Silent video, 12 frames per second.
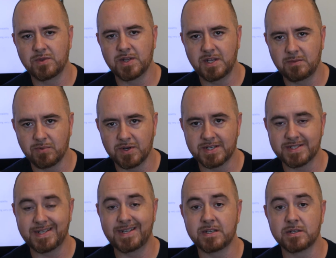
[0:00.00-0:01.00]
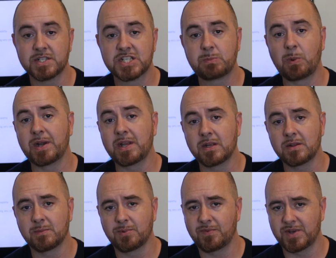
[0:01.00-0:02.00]
that he brings in spreading
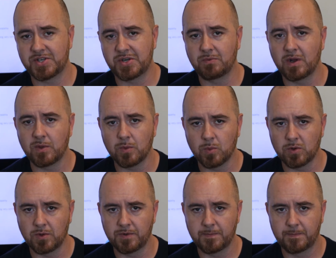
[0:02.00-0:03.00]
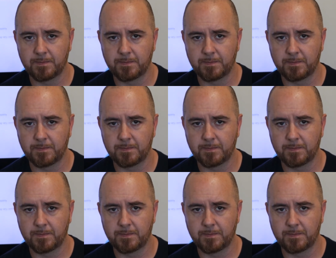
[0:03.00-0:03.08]
the profession around the world.